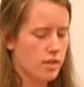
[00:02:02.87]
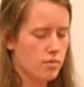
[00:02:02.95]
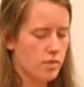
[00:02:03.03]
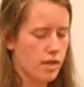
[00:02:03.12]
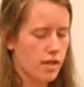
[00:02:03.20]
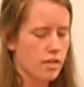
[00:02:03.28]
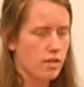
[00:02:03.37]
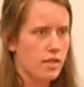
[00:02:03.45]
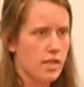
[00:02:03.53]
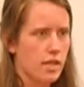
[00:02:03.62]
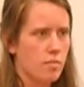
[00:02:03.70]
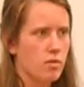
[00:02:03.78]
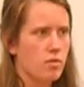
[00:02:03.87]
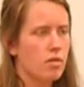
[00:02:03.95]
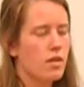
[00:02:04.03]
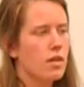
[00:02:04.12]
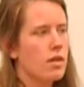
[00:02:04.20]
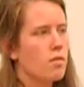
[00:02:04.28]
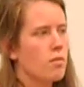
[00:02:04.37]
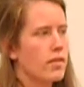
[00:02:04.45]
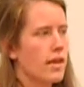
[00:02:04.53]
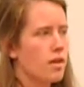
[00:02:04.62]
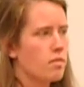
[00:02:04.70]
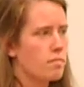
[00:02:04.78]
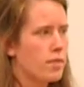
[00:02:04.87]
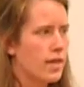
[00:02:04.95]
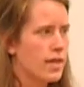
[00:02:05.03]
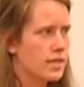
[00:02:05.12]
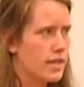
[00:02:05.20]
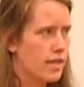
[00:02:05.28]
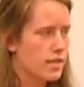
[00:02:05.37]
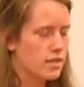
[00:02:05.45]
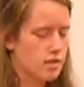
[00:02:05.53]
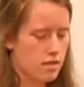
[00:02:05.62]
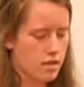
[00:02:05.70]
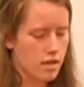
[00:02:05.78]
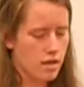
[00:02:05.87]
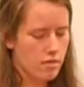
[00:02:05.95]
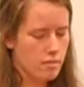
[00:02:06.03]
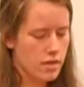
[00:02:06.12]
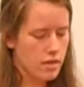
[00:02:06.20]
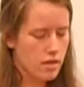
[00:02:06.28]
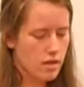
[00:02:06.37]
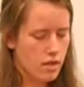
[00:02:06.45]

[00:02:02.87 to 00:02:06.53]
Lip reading: to work under the table without paying taxes to the government.